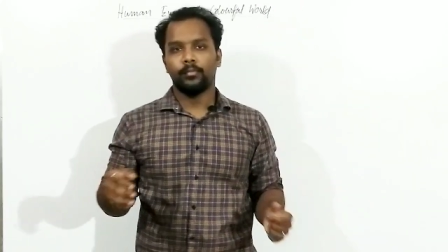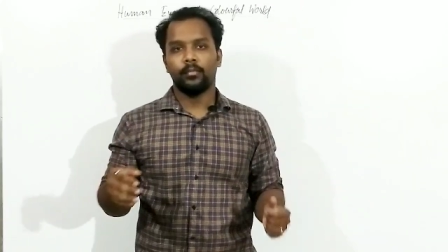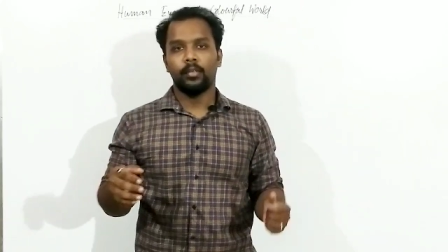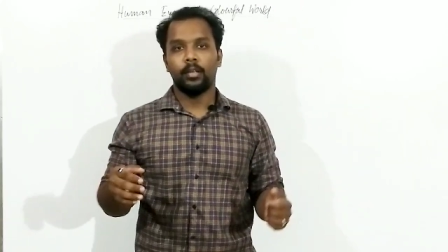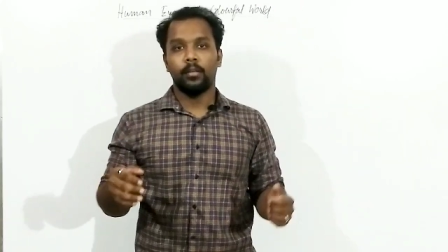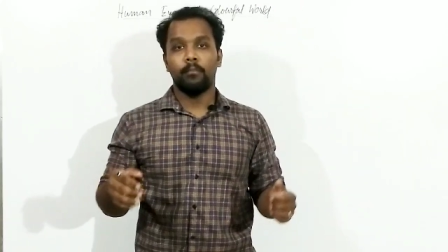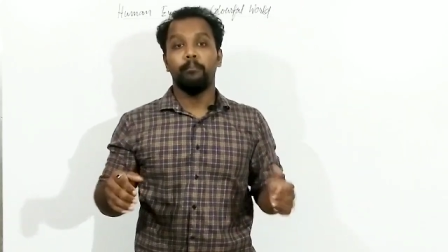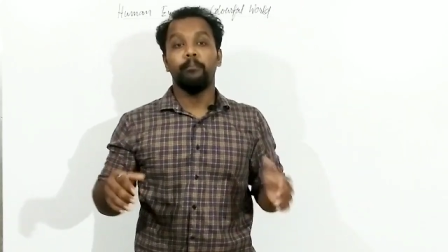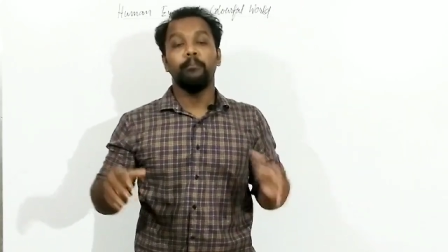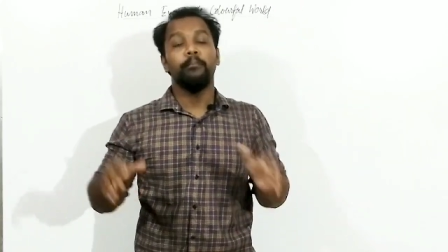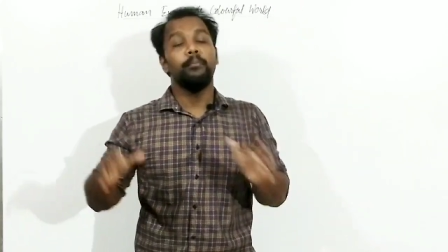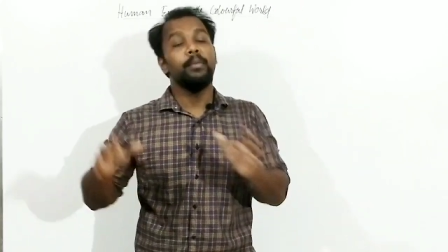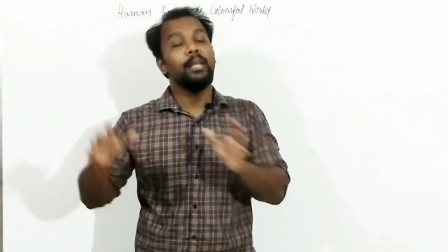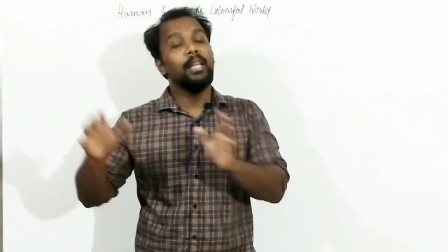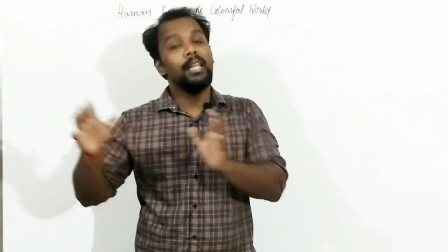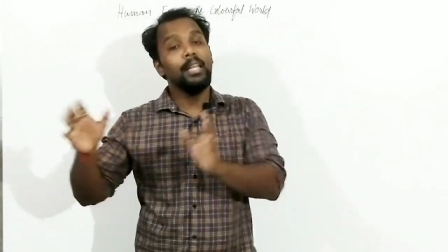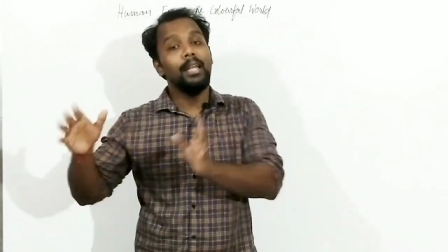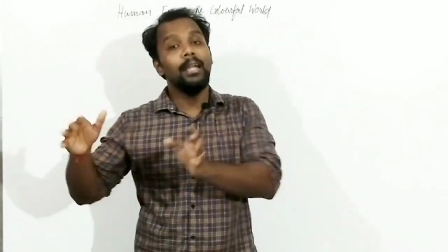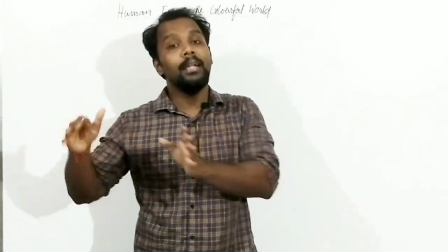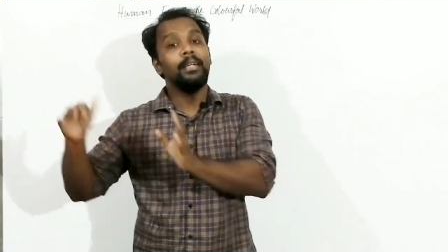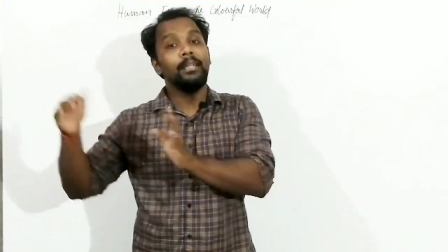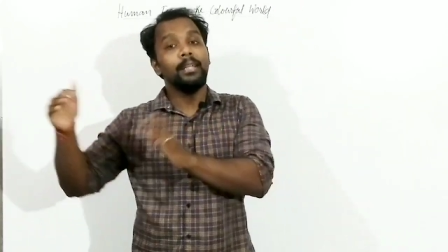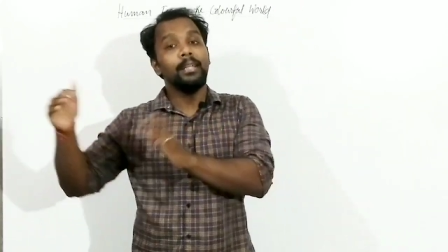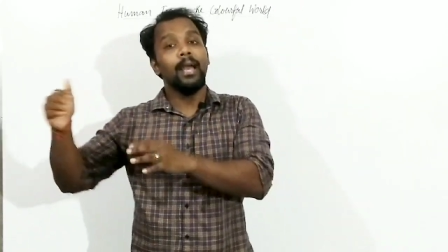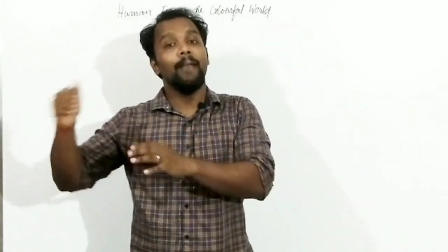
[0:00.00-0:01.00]

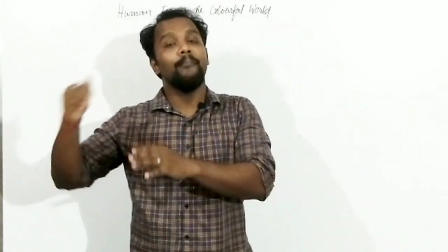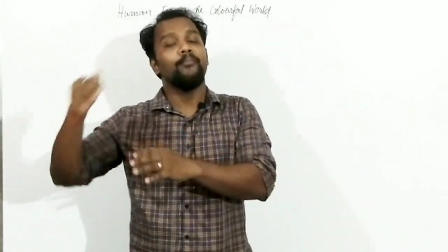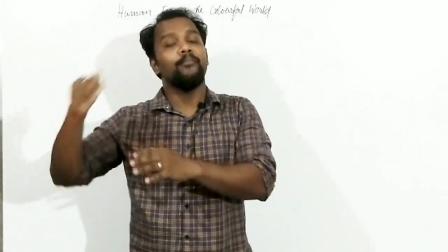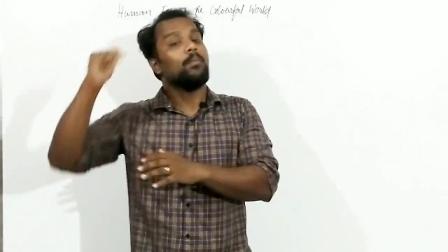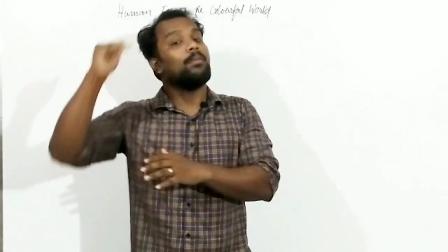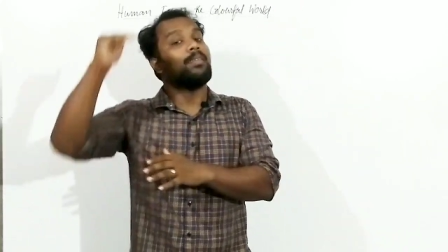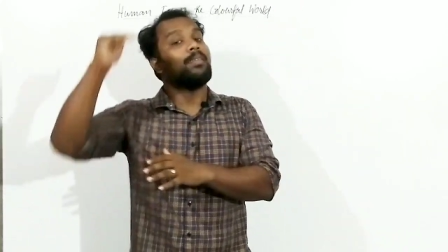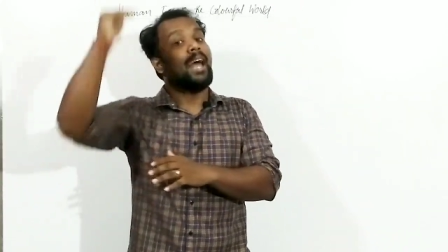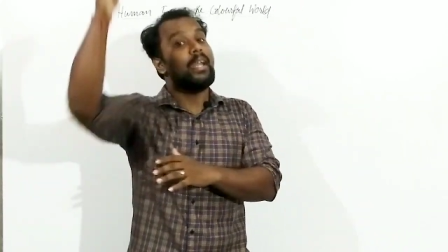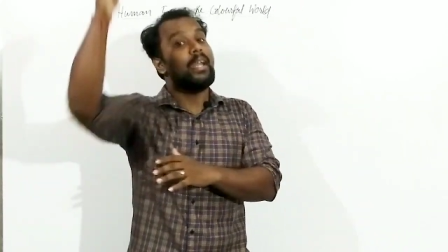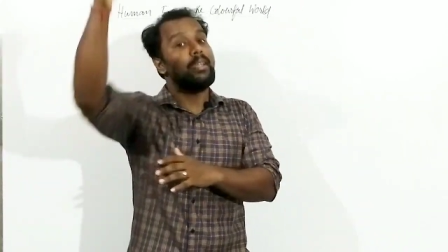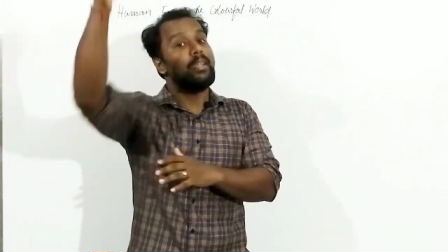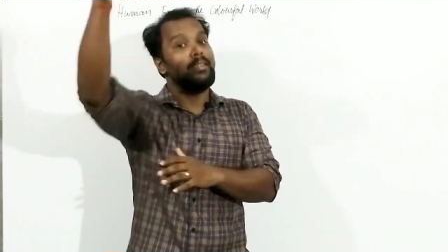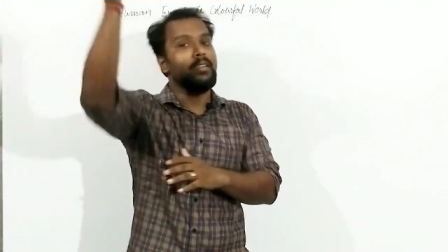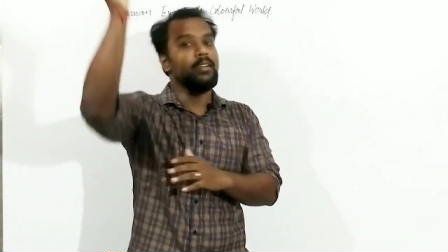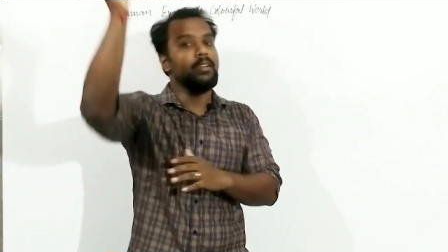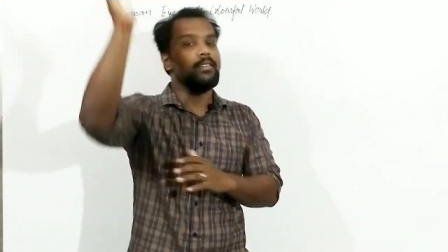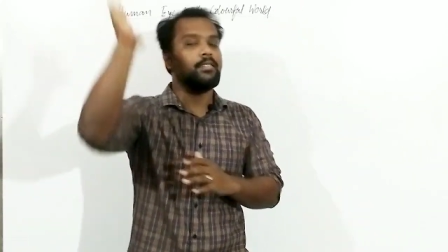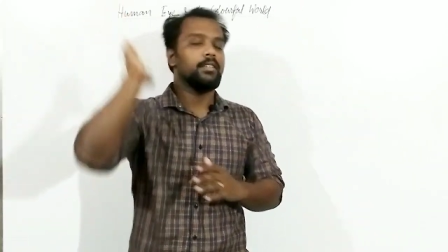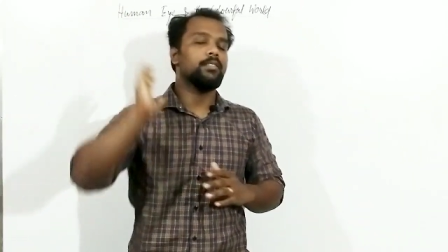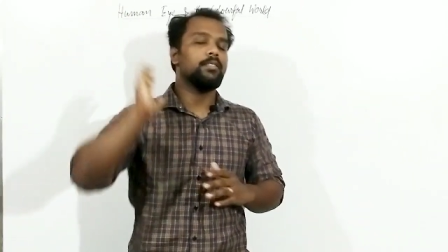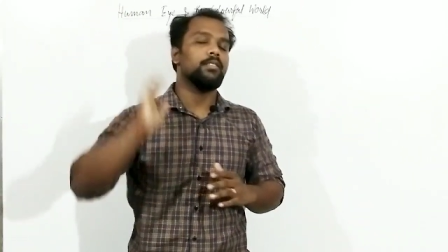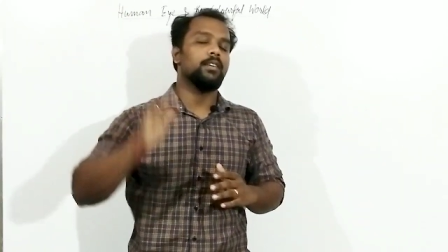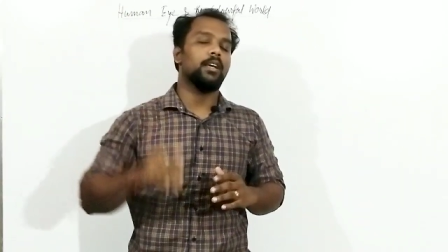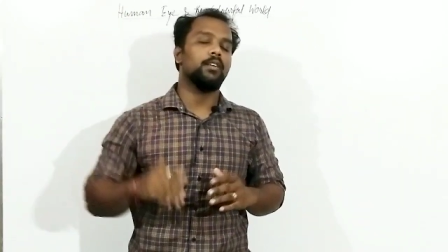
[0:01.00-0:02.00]
million times of light years
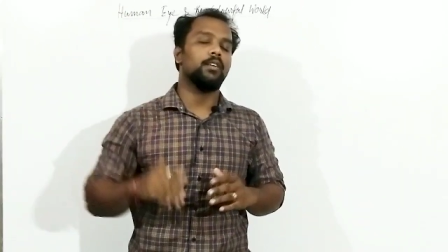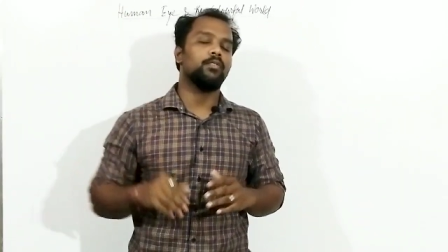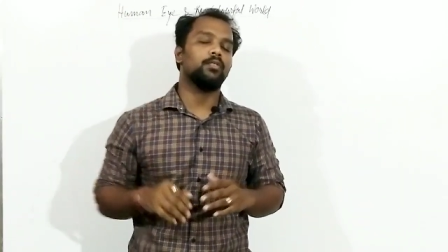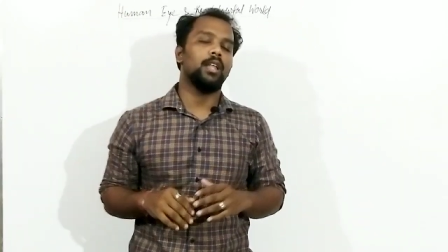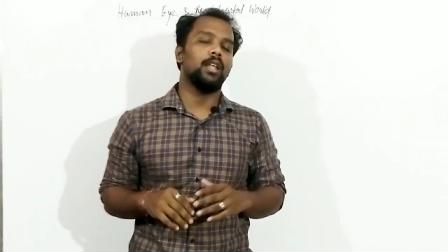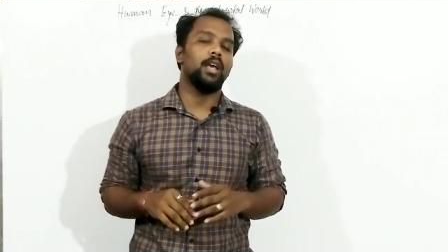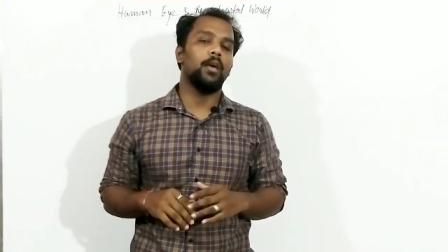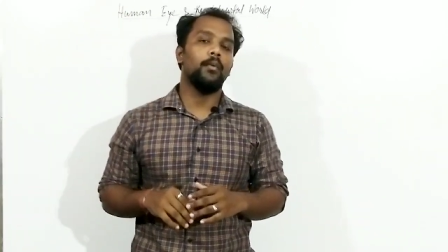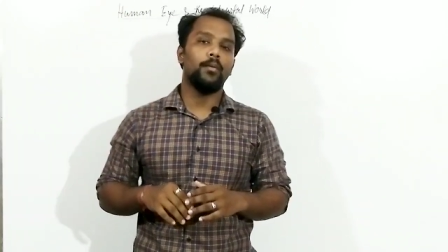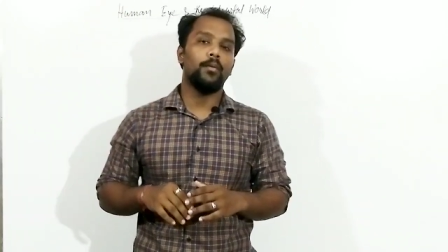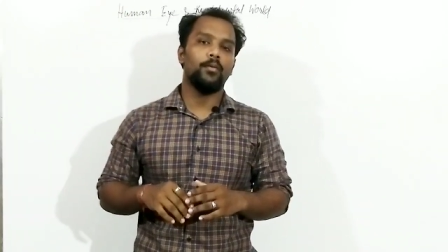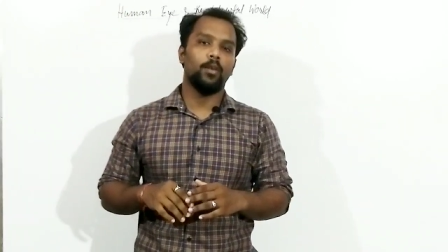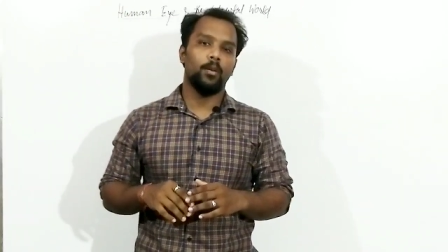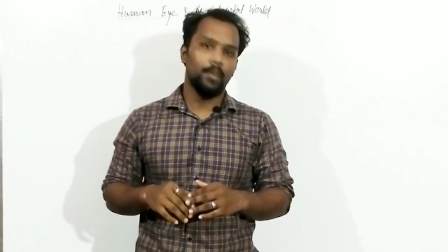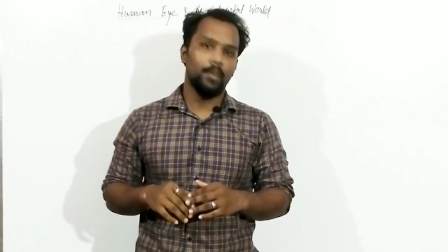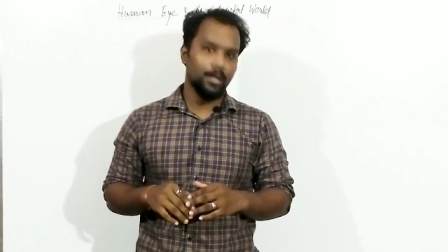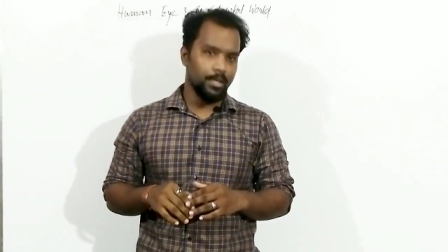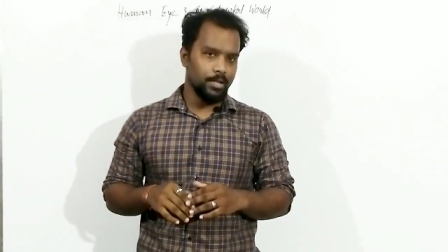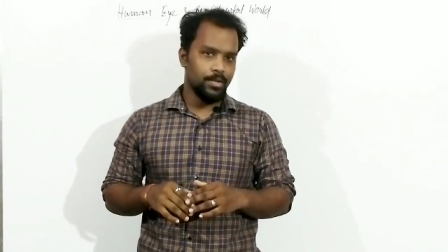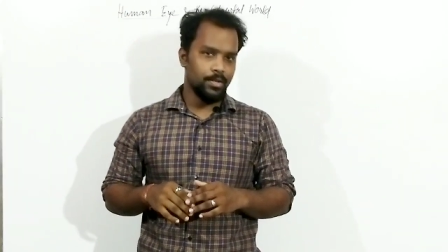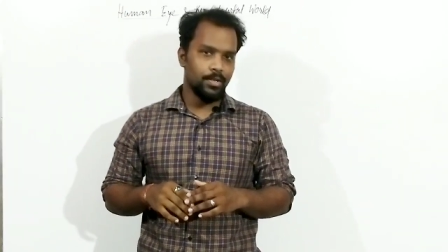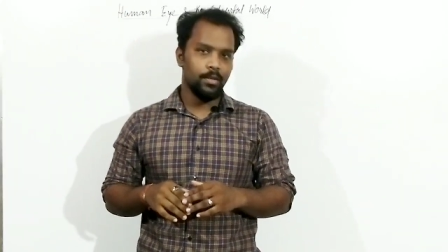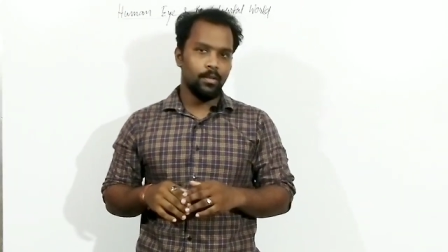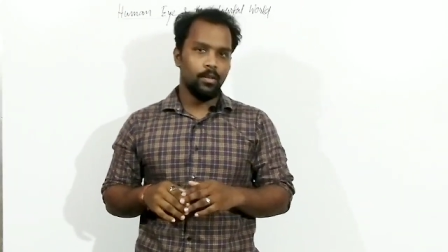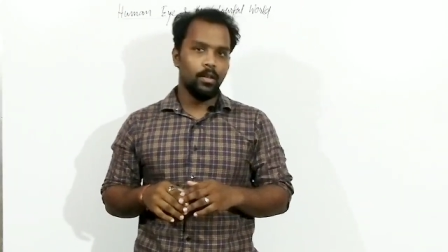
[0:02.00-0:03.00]
it's actually away from
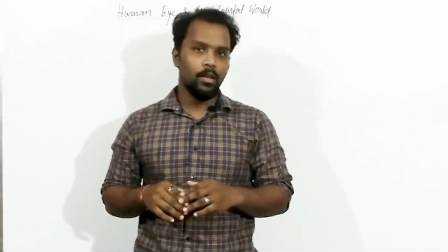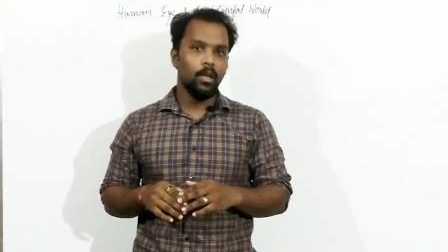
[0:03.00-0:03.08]
us.